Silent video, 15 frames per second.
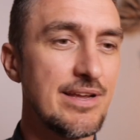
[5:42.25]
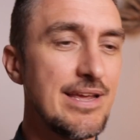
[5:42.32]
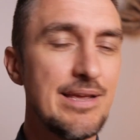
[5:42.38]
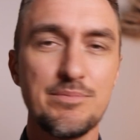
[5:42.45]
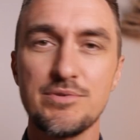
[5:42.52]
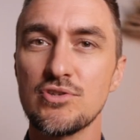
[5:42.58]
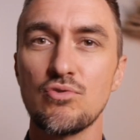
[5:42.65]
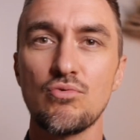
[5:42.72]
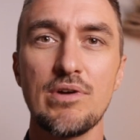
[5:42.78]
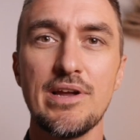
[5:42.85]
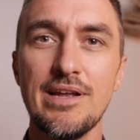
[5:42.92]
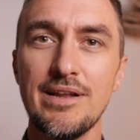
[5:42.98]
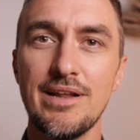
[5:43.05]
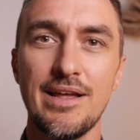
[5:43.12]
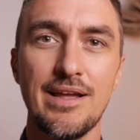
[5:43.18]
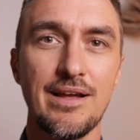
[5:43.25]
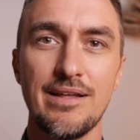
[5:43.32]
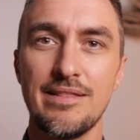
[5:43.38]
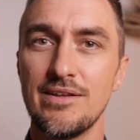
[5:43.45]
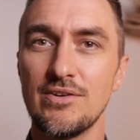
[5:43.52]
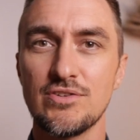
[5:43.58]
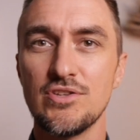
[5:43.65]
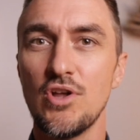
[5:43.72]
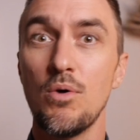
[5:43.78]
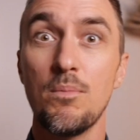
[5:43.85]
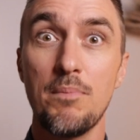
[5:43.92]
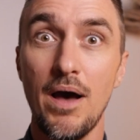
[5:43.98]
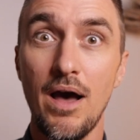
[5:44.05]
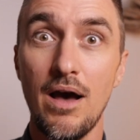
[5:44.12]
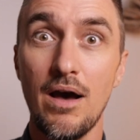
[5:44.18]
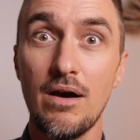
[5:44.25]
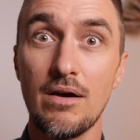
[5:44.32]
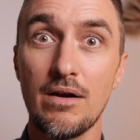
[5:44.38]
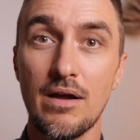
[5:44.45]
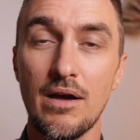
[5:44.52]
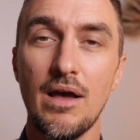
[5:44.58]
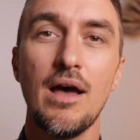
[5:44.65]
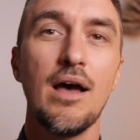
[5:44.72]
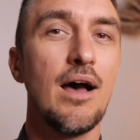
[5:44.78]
You keep screening and there's no bug,